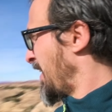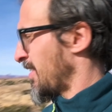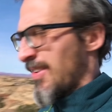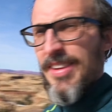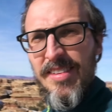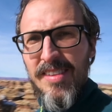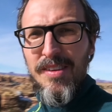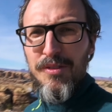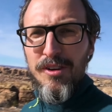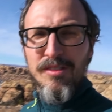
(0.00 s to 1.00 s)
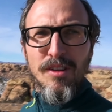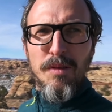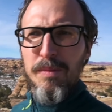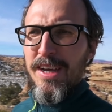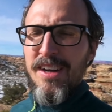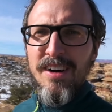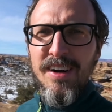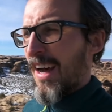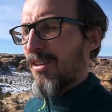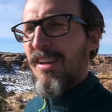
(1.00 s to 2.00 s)
So this is the first stop here.
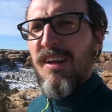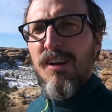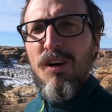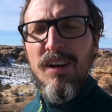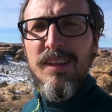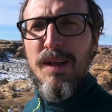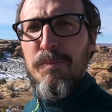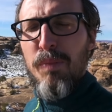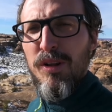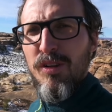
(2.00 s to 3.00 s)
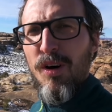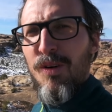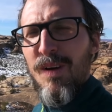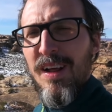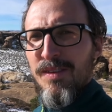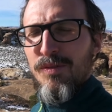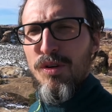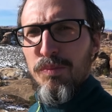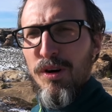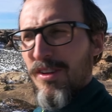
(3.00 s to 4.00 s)
How did they call it? The pothole
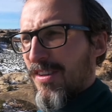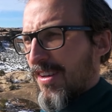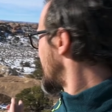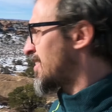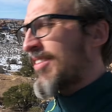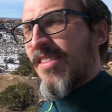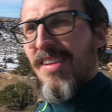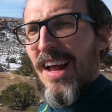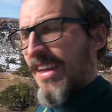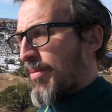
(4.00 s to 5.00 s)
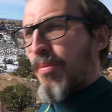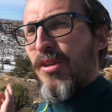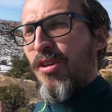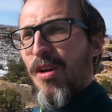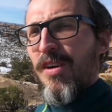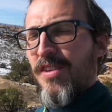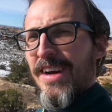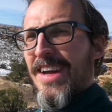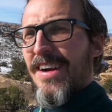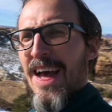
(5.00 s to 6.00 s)
viewpoint. This is like the pothole over
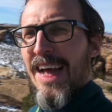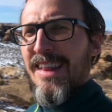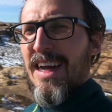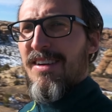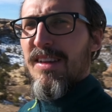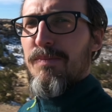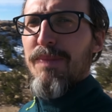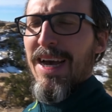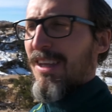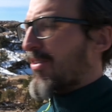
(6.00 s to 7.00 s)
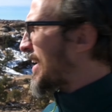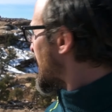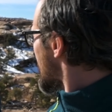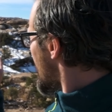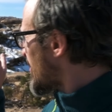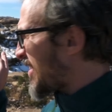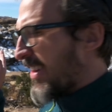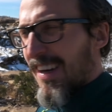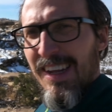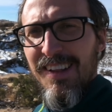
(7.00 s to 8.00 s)
here, and there in the back you can actually see
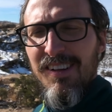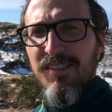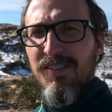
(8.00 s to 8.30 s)
the needles